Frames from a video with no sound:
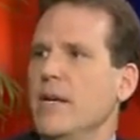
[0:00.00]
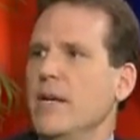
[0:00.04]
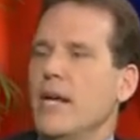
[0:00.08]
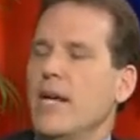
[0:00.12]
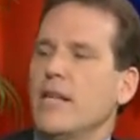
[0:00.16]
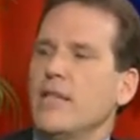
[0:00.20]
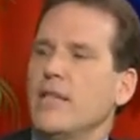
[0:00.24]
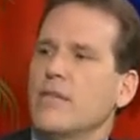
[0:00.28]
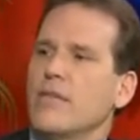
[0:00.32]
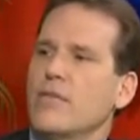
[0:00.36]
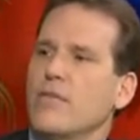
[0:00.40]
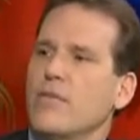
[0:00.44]

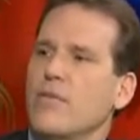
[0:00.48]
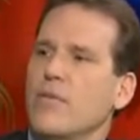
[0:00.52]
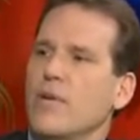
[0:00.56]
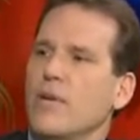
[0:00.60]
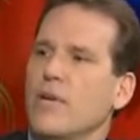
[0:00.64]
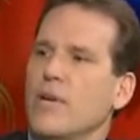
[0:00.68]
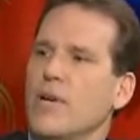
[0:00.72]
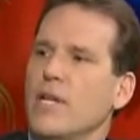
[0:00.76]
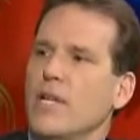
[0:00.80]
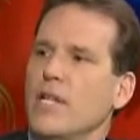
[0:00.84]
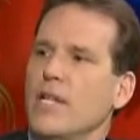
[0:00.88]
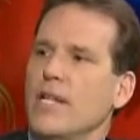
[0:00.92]
Mm-hmm. And, the
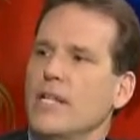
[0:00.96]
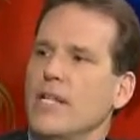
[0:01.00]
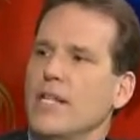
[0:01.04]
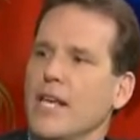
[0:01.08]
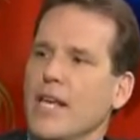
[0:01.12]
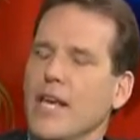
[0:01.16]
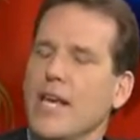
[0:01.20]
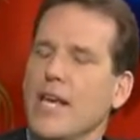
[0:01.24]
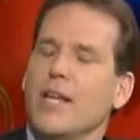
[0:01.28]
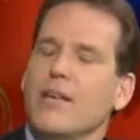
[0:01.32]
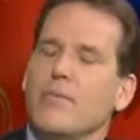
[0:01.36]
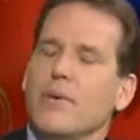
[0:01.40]
Lord, and at
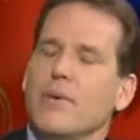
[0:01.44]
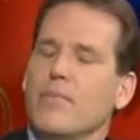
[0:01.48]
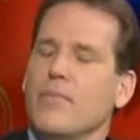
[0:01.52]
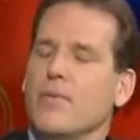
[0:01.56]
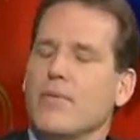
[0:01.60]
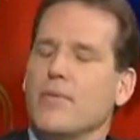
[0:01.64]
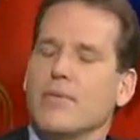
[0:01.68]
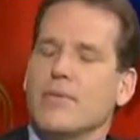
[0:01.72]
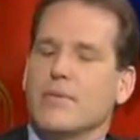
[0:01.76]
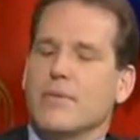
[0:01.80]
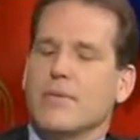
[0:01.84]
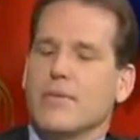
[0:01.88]
the end,
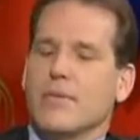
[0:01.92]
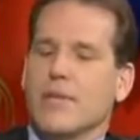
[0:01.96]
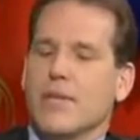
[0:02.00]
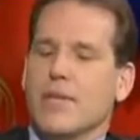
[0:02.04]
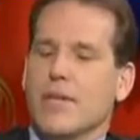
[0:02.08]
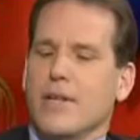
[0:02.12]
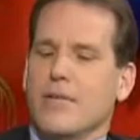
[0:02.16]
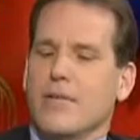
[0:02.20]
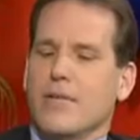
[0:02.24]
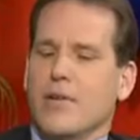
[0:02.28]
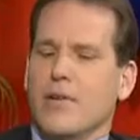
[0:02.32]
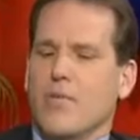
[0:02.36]
people
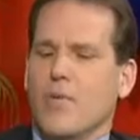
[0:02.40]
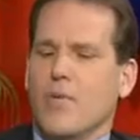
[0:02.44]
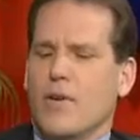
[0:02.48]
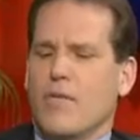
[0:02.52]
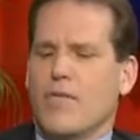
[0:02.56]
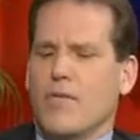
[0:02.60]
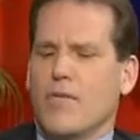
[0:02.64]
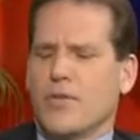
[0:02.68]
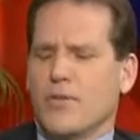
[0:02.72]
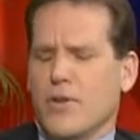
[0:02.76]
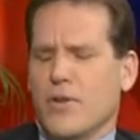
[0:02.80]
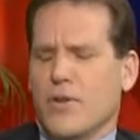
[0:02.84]
you know don't want
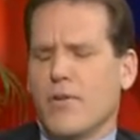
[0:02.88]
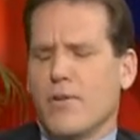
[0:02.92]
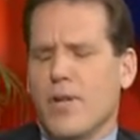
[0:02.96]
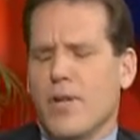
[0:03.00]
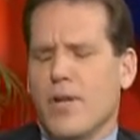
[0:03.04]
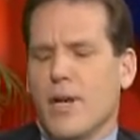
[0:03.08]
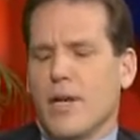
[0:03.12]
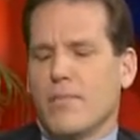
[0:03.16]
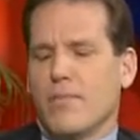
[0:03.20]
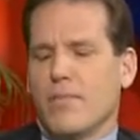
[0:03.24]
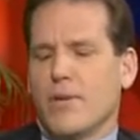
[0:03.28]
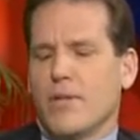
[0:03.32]
to focus a whole
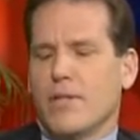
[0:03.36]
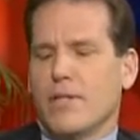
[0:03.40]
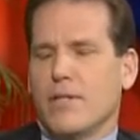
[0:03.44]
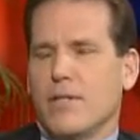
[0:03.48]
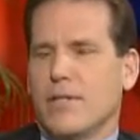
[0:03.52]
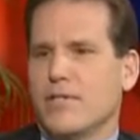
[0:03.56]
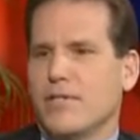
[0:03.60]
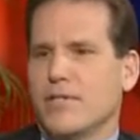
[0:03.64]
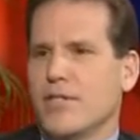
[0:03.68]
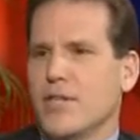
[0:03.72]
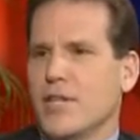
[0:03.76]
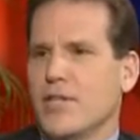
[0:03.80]
lot, but
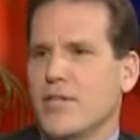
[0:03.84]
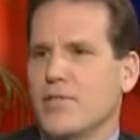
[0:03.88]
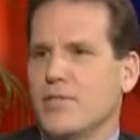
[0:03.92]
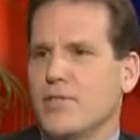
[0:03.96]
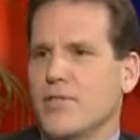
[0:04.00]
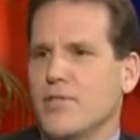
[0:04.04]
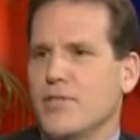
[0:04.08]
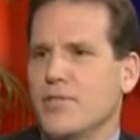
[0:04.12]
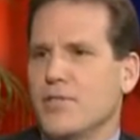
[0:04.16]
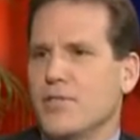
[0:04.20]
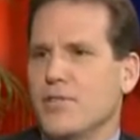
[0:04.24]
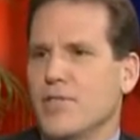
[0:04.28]
it says
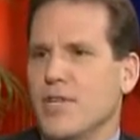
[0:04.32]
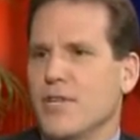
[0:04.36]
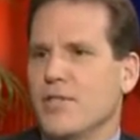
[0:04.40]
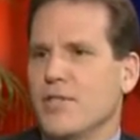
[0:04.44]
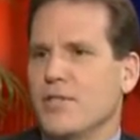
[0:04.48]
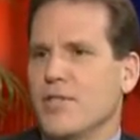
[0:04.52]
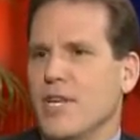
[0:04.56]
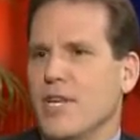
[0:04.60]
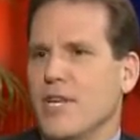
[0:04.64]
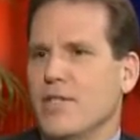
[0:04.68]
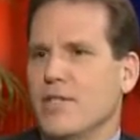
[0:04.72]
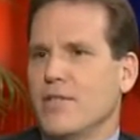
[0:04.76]
Jesus
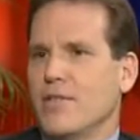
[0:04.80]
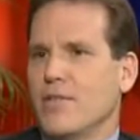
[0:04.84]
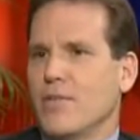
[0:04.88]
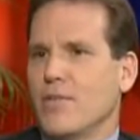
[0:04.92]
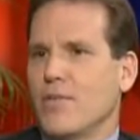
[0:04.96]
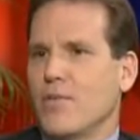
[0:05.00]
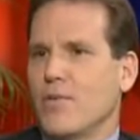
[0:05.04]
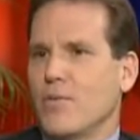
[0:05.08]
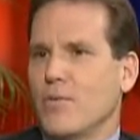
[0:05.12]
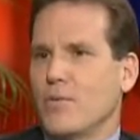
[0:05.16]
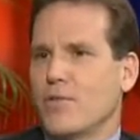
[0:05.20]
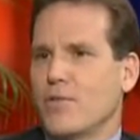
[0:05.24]
says, and the
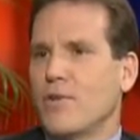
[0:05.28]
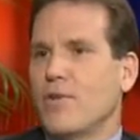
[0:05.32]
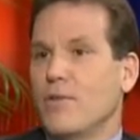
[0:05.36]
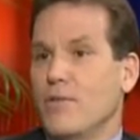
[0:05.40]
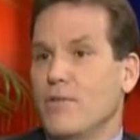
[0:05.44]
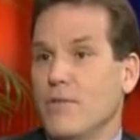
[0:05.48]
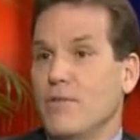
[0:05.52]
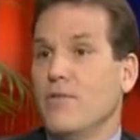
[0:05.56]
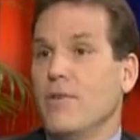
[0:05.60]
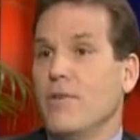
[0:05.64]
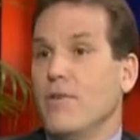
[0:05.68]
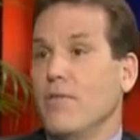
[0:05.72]
Lord will
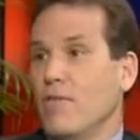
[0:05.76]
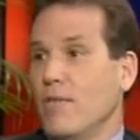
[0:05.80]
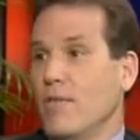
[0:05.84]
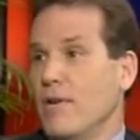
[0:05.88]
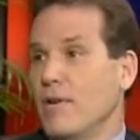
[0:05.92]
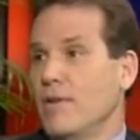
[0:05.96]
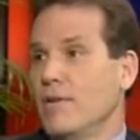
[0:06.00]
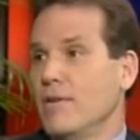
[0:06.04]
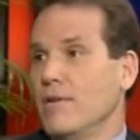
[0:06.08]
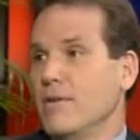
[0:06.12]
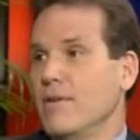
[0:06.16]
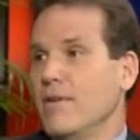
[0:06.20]
turn you
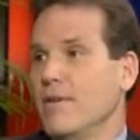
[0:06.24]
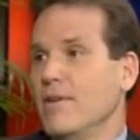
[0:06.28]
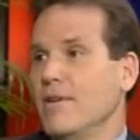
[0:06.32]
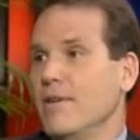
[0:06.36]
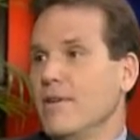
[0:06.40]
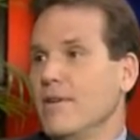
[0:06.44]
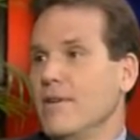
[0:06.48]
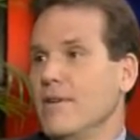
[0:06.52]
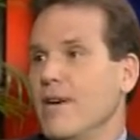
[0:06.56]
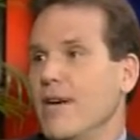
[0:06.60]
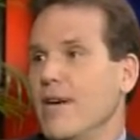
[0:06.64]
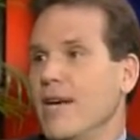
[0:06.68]
over,
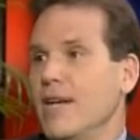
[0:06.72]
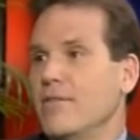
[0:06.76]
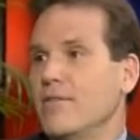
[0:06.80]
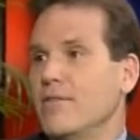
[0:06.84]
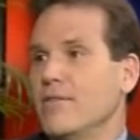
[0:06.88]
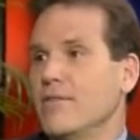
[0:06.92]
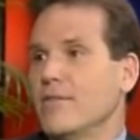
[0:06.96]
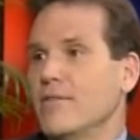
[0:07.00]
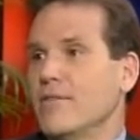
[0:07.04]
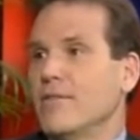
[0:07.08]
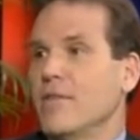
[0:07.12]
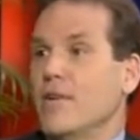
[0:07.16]

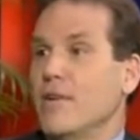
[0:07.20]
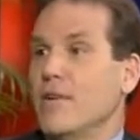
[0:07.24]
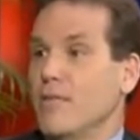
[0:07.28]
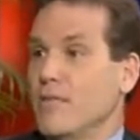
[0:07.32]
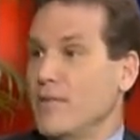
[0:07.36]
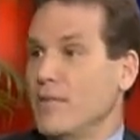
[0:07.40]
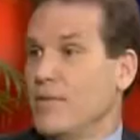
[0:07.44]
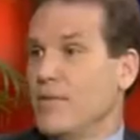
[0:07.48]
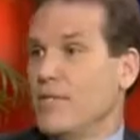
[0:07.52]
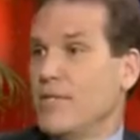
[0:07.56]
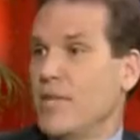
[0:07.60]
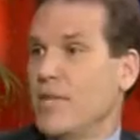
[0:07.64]
as you
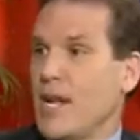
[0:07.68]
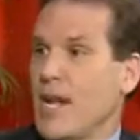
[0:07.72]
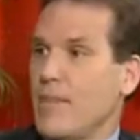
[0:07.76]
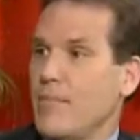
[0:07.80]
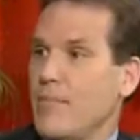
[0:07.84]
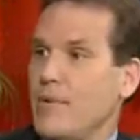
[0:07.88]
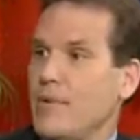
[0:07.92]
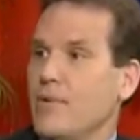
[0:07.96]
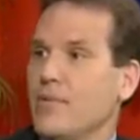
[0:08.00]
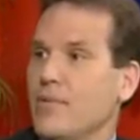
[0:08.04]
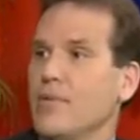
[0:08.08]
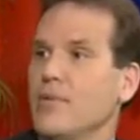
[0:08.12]
know as it
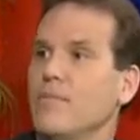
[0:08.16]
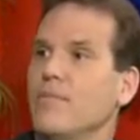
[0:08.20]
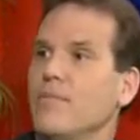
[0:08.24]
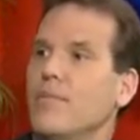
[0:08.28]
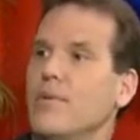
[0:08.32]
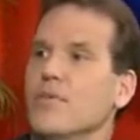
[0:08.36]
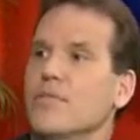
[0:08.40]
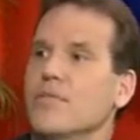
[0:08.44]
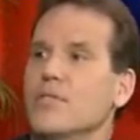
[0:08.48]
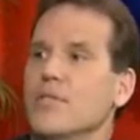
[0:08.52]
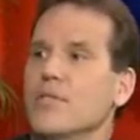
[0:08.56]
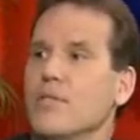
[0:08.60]
happened to the
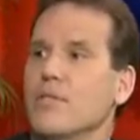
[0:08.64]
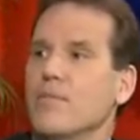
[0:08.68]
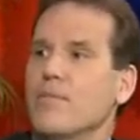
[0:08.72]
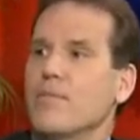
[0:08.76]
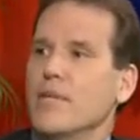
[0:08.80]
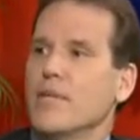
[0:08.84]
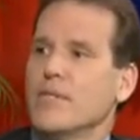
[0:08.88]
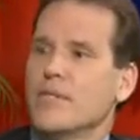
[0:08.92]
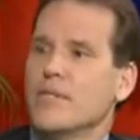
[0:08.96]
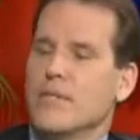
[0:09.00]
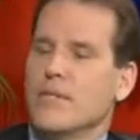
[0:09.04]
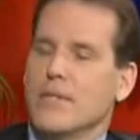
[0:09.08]
person
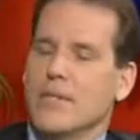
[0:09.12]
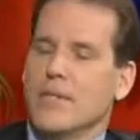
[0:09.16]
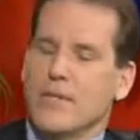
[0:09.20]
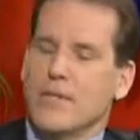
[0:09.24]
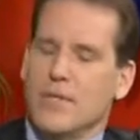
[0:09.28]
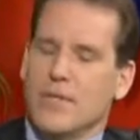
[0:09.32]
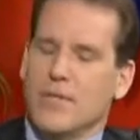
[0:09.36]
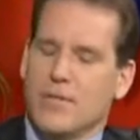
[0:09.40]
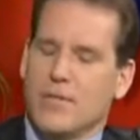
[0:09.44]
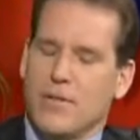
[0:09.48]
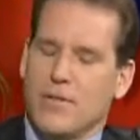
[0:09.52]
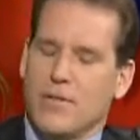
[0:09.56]
the, as
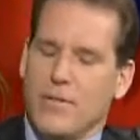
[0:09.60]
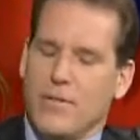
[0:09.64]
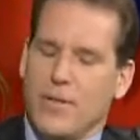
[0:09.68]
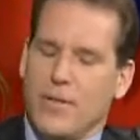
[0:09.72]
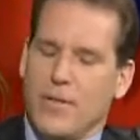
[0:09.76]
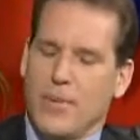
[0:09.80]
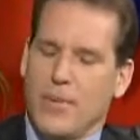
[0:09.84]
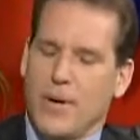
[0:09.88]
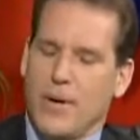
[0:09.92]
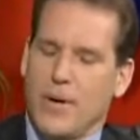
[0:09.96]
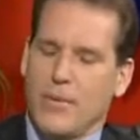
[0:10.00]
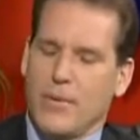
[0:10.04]
the servant in
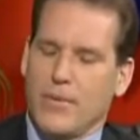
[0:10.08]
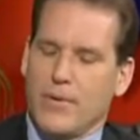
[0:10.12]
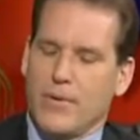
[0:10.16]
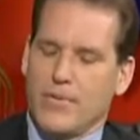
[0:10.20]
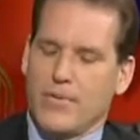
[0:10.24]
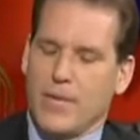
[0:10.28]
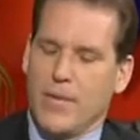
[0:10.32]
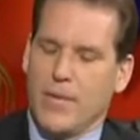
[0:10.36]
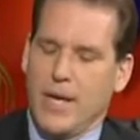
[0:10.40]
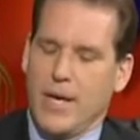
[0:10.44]
the parable.